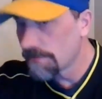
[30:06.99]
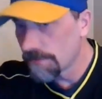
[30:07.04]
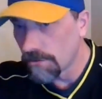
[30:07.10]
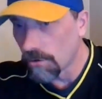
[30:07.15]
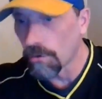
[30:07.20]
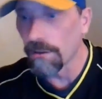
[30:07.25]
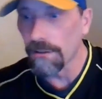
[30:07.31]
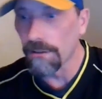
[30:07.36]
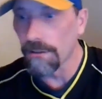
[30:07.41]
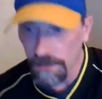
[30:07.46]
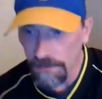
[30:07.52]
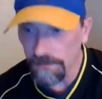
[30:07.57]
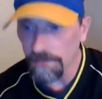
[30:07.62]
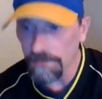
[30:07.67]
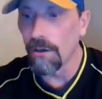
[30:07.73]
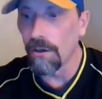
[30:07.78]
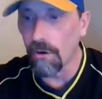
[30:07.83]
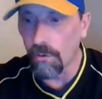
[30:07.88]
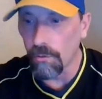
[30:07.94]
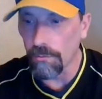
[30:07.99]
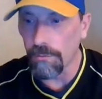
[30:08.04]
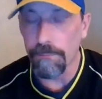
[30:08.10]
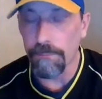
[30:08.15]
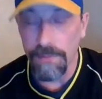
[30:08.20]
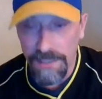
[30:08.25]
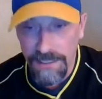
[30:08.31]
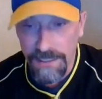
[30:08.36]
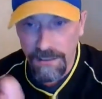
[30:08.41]
or, you know,
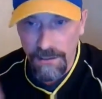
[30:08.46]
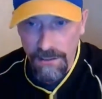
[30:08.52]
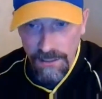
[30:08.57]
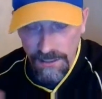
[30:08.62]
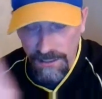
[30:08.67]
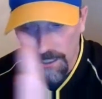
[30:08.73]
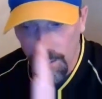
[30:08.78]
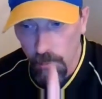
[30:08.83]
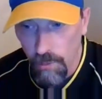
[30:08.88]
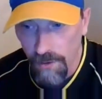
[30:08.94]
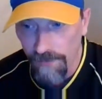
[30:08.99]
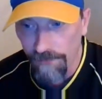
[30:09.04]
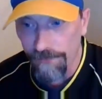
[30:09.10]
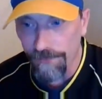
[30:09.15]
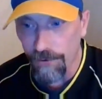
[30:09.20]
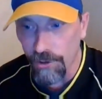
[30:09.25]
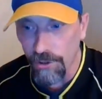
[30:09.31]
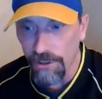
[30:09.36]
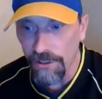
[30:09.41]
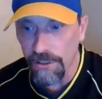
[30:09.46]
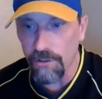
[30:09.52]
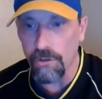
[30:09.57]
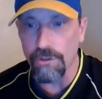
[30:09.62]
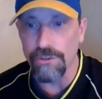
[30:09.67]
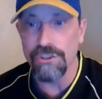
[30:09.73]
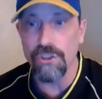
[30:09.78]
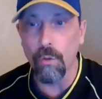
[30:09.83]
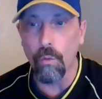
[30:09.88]
but he went vertical.
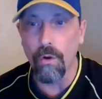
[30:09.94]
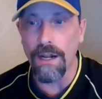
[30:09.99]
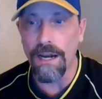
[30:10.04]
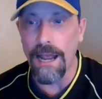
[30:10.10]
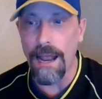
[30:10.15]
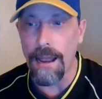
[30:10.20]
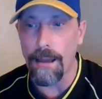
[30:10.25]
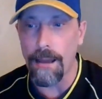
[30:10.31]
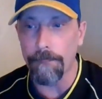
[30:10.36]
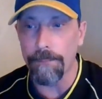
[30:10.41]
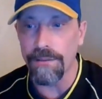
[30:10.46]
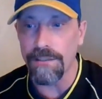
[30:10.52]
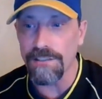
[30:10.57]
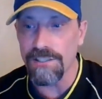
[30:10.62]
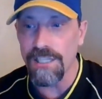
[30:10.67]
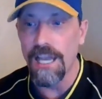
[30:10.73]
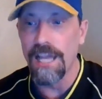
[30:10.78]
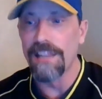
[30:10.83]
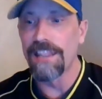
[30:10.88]
So what happens?